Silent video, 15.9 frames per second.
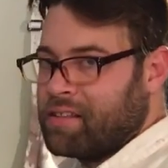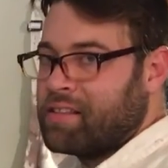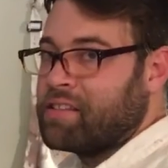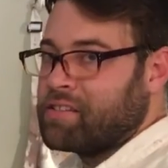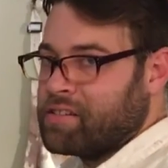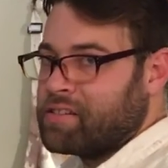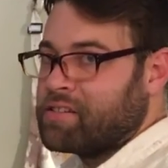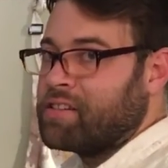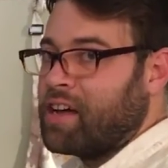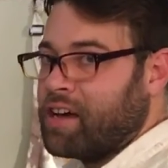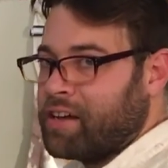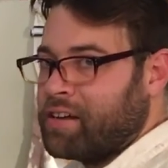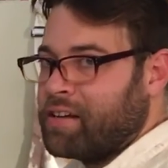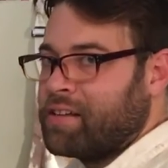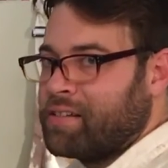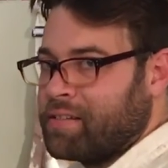This is done.
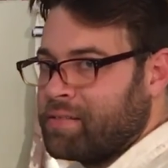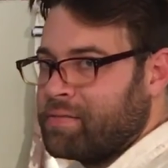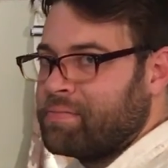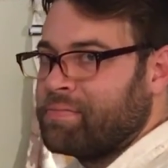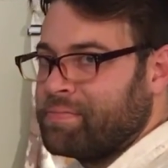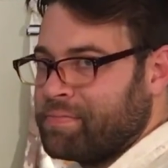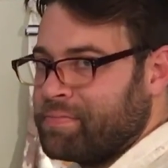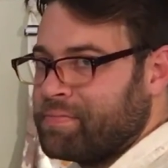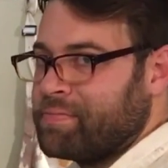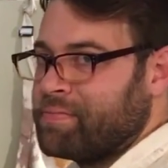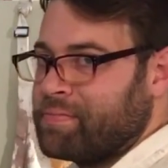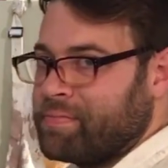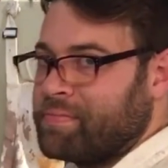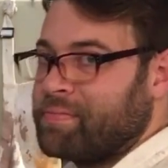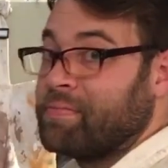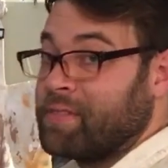
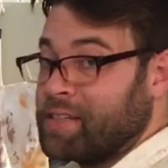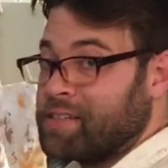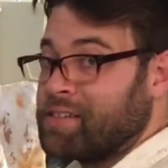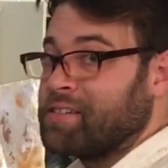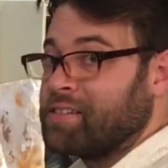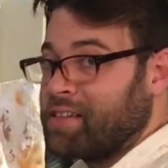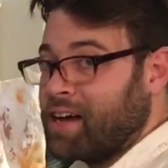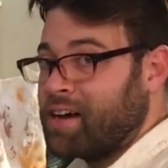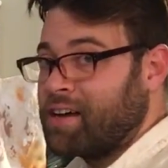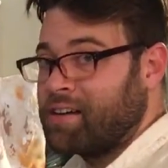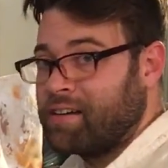This is done.